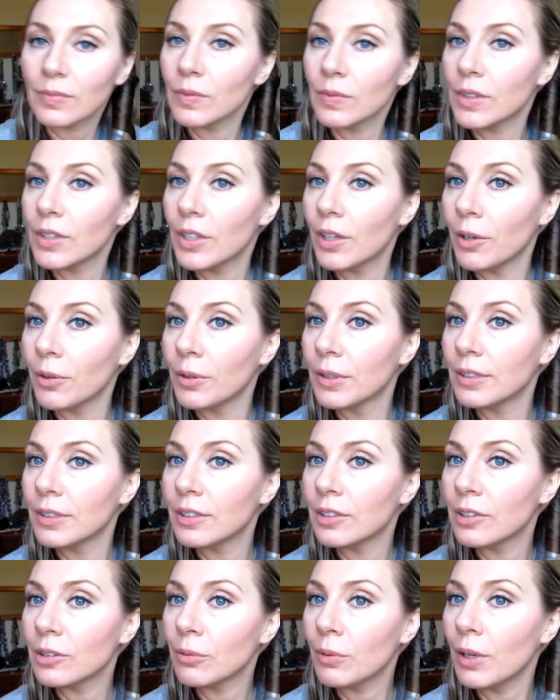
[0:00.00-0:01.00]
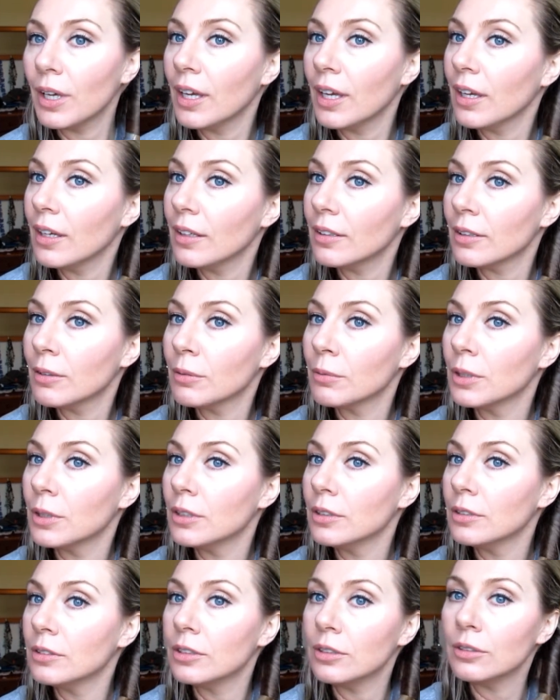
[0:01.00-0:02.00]
So just Just wait.
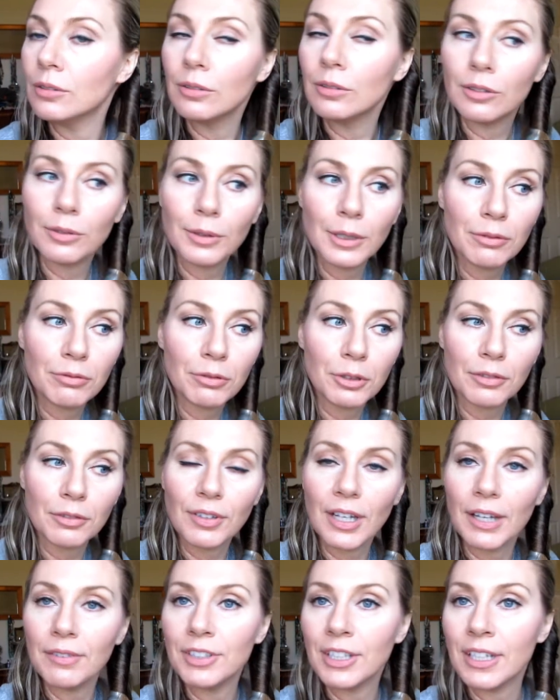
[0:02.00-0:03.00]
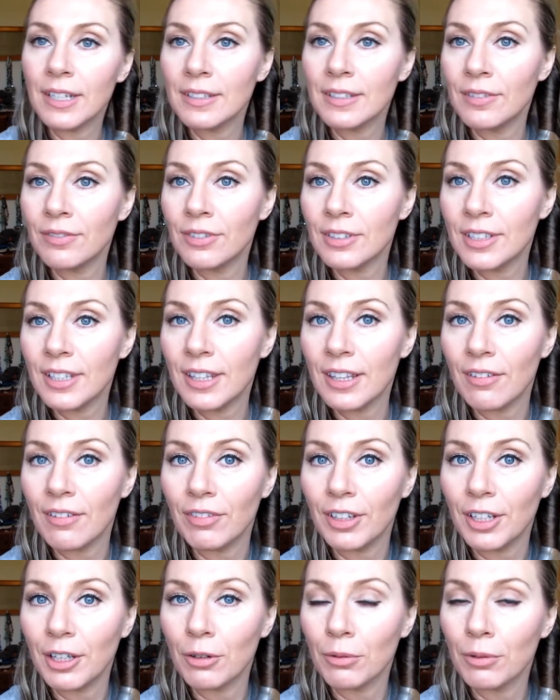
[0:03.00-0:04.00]
1, 2, 3, 4, 5. Do you guys ever see that
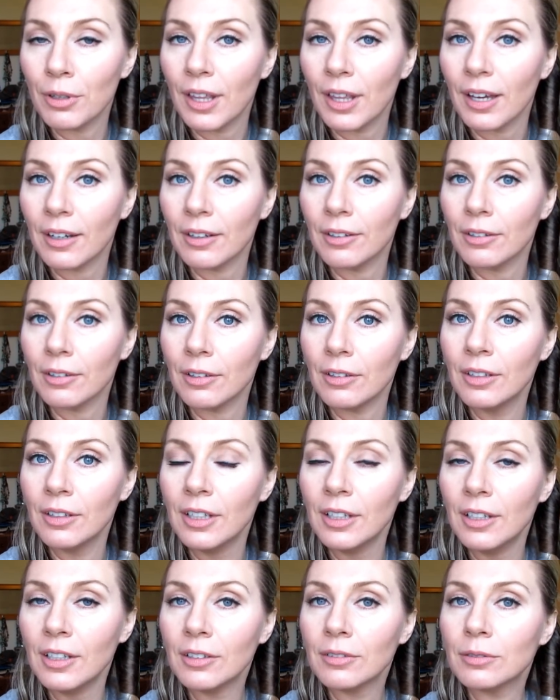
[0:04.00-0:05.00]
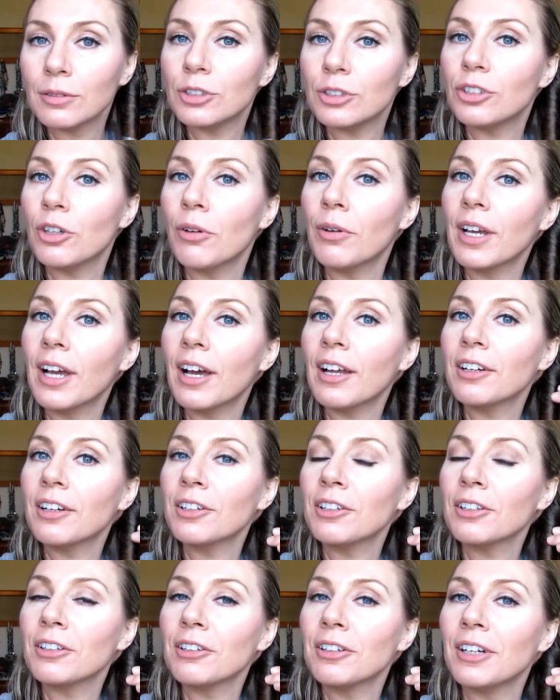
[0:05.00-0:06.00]
video where that girl was showing how to
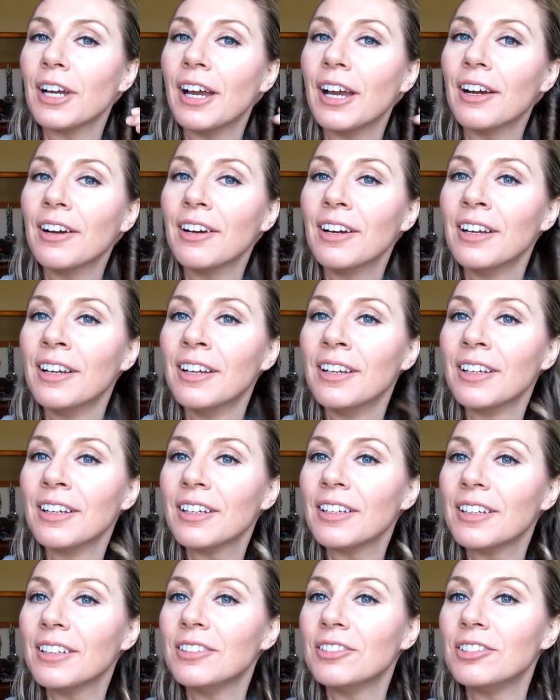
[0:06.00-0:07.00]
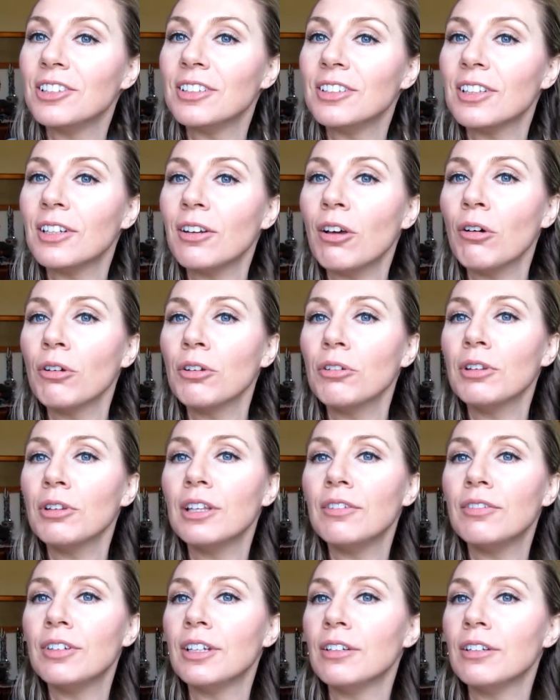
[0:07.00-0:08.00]
curl her hair? And she said, oh, you
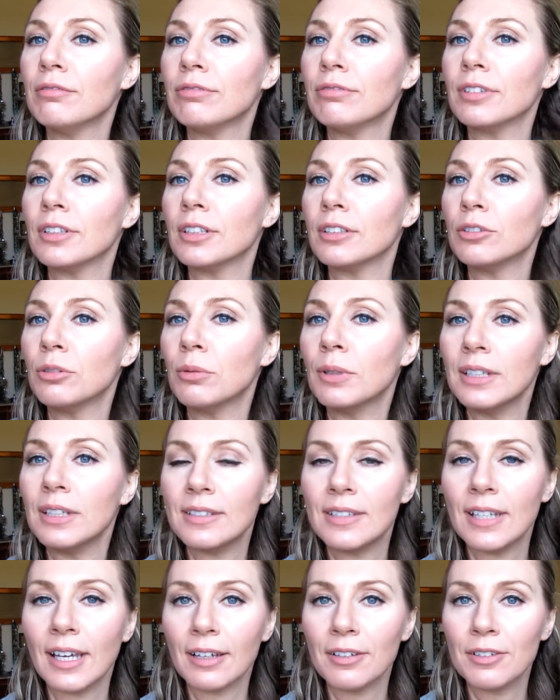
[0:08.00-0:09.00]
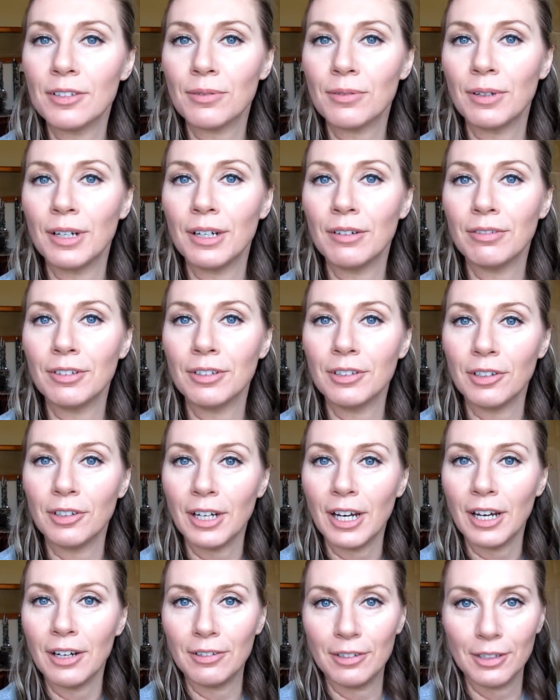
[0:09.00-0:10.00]
leave it for 20 seconds, whatever, and her
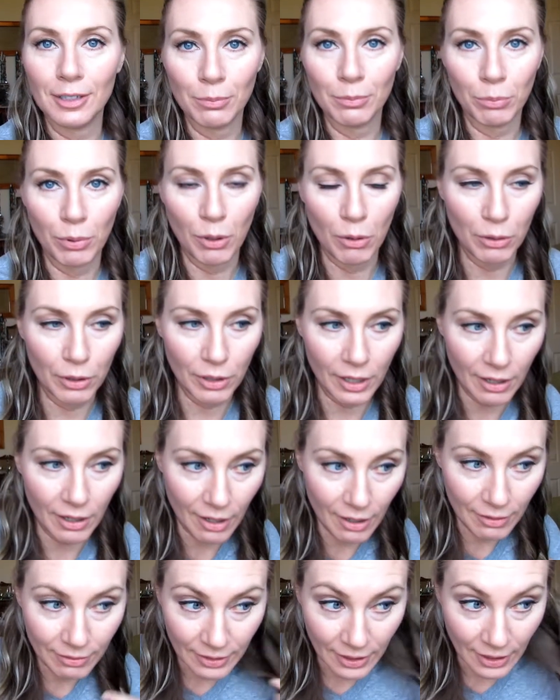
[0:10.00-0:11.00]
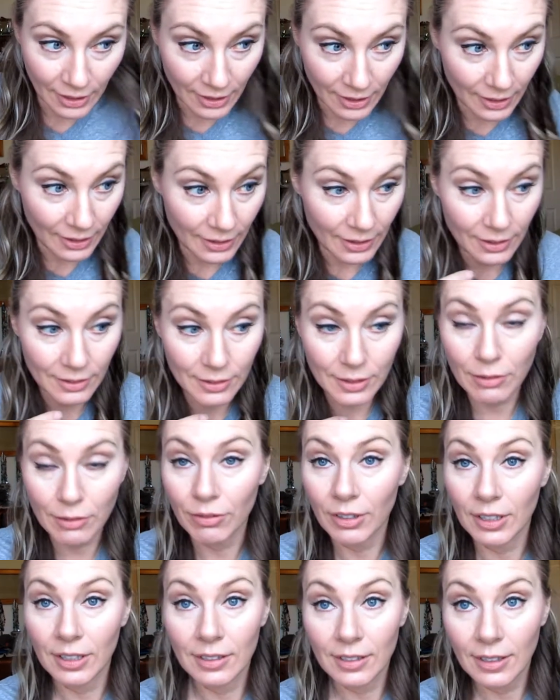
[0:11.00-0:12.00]
hair just broke right off. That was the
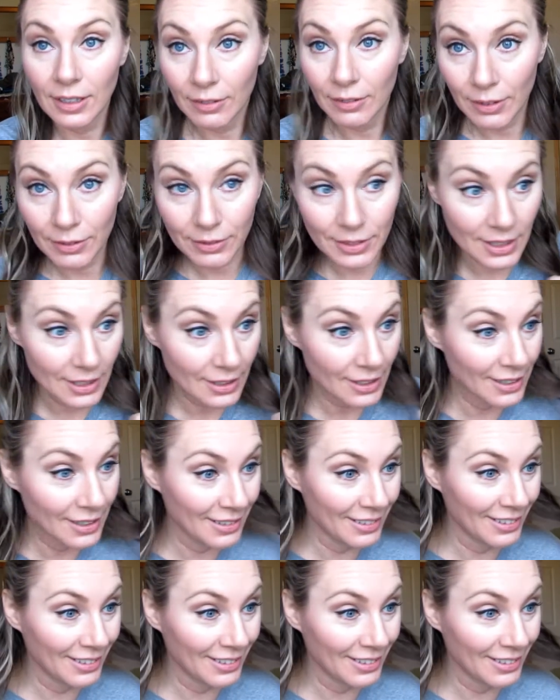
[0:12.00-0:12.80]
funniest thing I've ever seen.